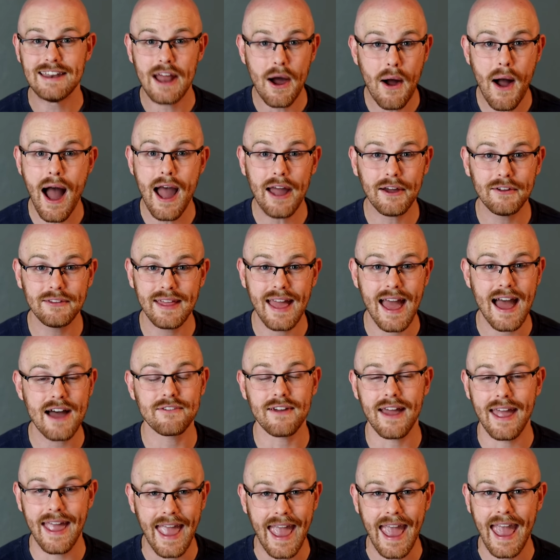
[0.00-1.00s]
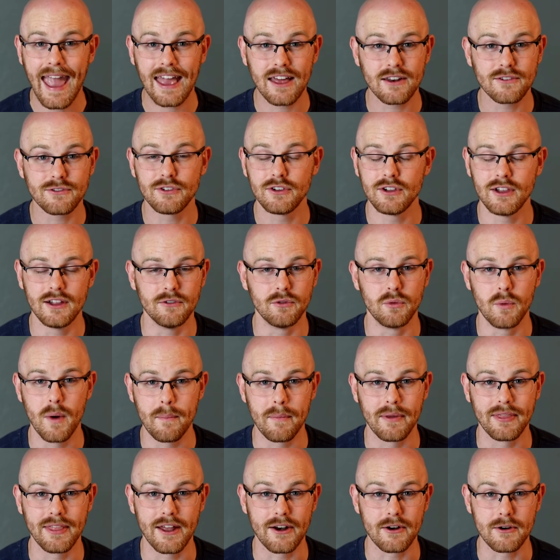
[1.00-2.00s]
Now, I only have a handful of
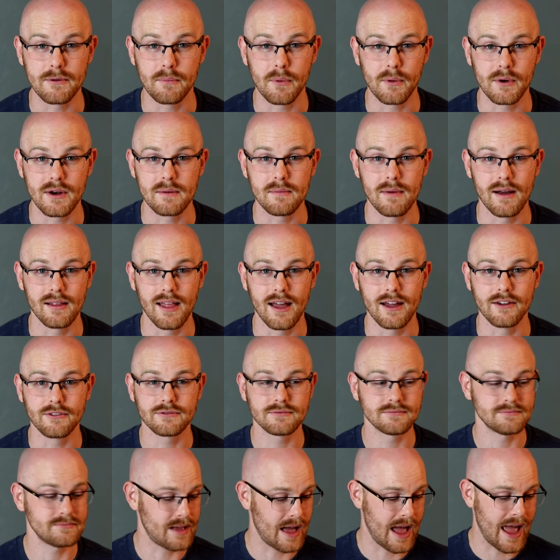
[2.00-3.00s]
women that are important in my life.